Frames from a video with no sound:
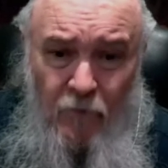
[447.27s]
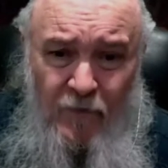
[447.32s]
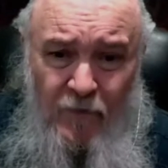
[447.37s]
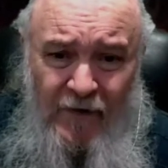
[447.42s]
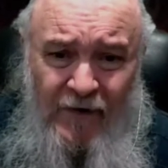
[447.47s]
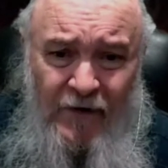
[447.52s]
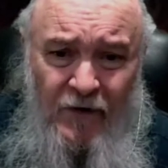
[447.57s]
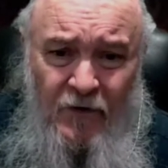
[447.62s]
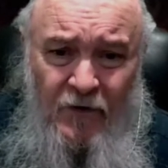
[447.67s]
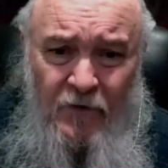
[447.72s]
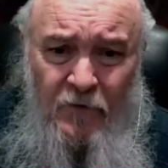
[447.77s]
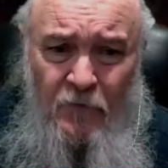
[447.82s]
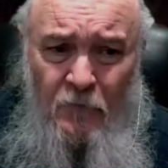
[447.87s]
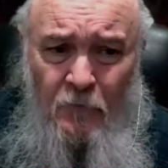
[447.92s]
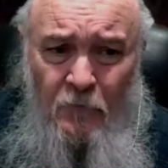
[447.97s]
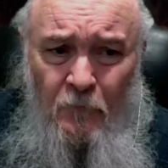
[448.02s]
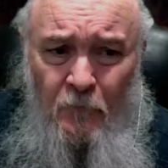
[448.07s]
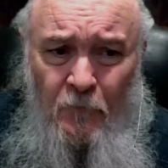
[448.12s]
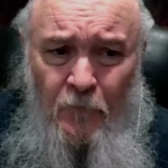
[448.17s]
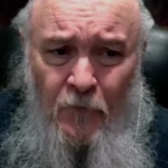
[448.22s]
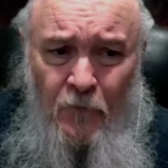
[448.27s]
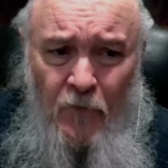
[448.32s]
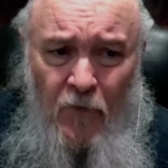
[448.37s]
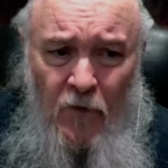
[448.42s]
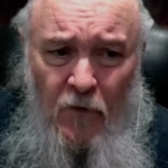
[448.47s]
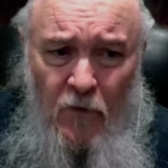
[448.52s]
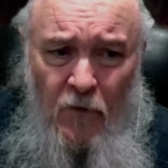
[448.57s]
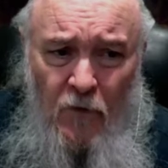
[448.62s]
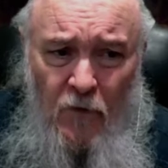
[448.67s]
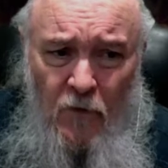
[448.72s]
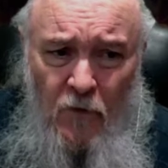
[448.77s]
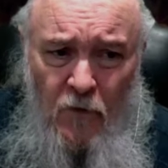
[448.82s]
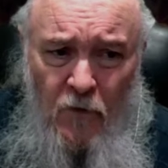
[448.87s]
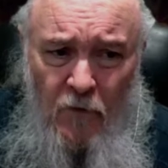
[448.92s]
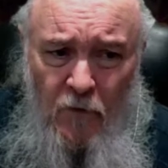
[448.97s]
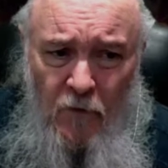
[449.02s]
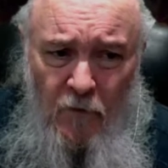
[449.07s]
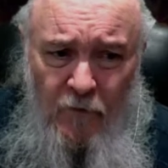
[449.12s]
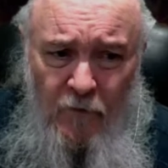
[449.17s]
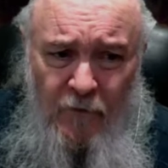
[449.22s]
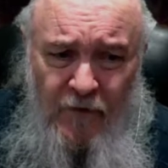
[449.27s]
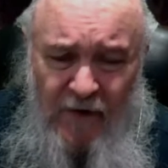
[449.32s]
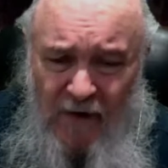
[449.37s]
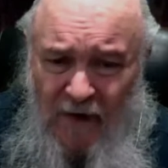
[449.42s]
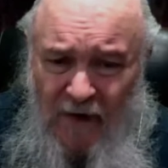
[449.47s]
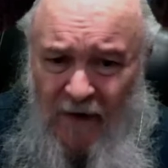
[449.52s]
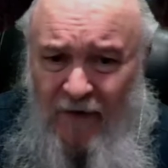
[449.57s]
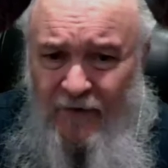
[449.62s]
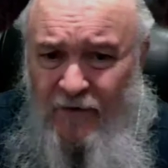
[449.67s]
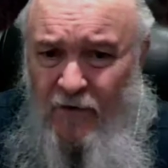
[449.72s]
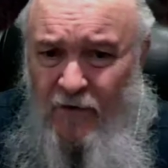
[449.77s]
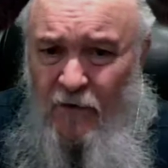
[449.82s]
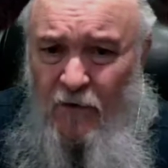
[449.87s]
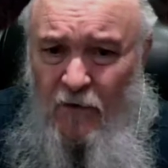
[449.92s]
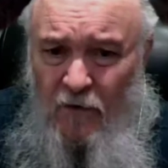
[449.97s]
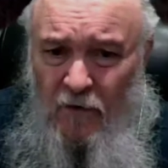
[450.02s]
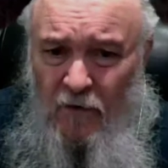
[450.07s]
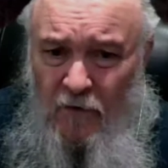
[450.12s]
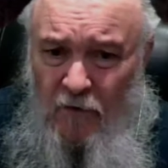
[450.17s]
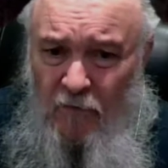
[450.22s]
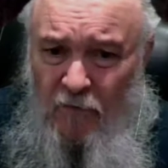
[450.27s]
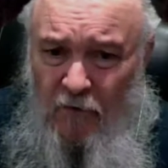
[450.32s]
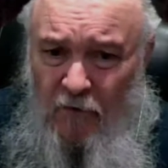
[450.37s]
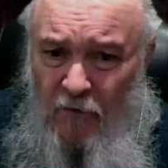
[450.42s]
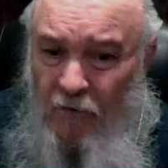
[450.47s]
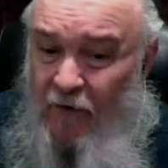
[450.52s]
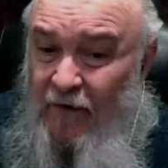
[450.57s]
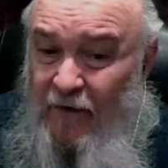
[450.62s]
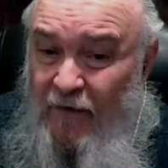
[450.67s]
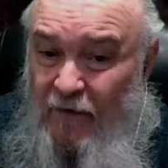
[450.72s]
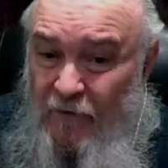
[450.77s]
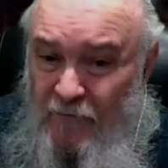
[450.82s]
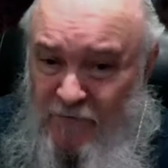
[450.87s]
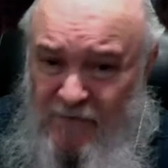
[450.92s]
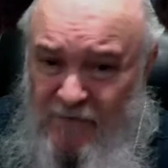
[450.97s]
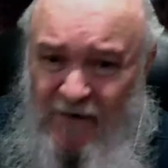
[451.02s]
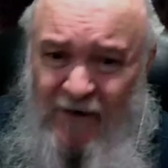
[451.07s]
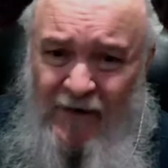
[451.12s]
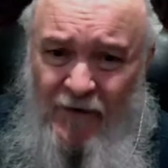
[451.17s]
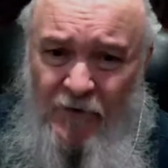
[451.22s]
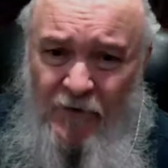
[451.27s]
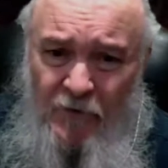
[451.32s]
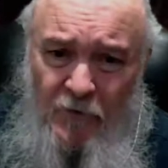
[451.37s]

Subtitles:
in the idea of a grain of sand,